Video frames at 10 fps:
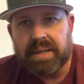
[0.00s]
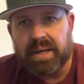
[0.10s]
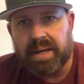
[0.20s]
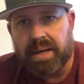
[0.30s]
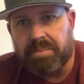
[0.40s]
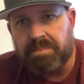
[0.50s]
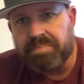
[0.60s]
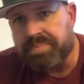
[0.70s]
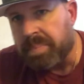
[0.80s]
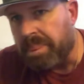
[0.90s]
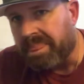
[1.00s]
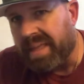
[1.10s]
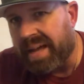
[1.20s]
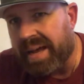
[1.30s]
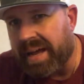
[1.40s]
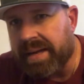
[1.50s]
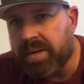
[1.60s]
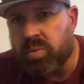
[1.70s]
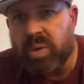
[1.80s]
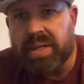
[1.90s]
I
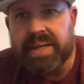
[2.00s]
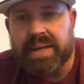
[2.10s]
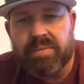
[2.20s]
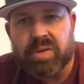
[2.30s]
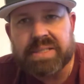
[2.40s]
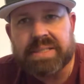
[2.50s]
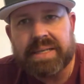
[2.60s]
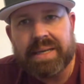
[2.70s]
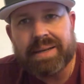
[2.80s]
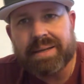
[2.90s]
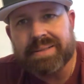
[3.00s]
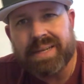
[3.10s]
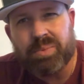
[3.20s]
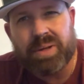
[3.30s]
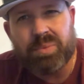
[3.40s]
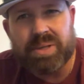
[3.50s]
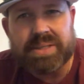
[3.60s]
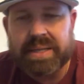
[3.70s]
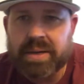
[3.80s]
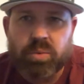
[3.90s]
didn't really ever see it because I really
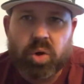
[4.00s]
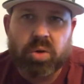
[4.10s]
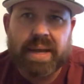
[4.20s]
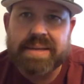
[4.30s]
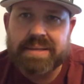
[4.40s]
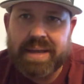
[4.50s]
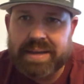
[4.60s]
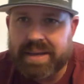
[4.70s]
wasn't in a role like that.